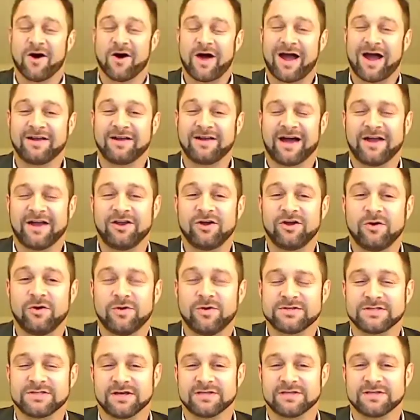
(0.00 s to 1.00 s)
I knew it
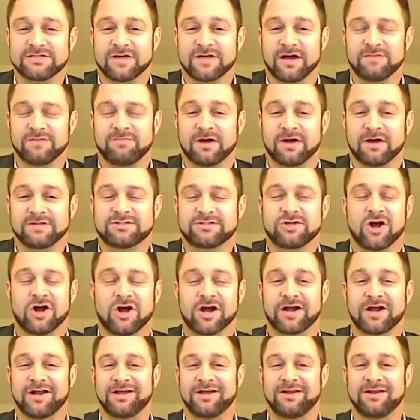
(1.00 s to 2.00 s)
was a
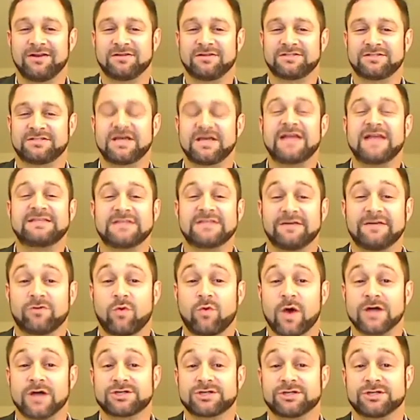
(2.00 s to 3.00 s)
targeted, sensitive
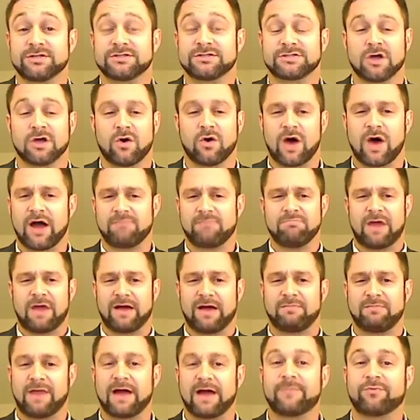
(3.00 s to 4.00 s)
question, so
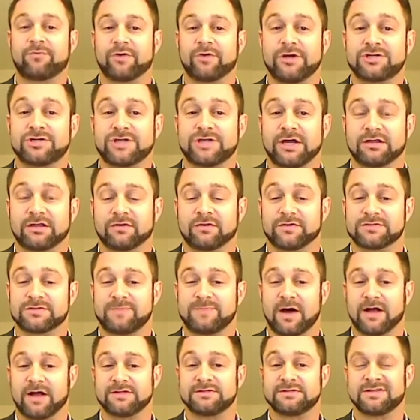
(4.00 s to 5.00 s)
I appreciate the
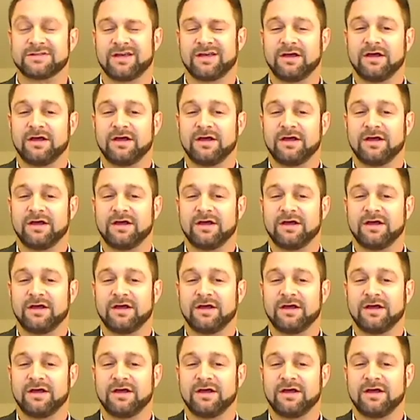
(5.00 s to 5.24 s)
response.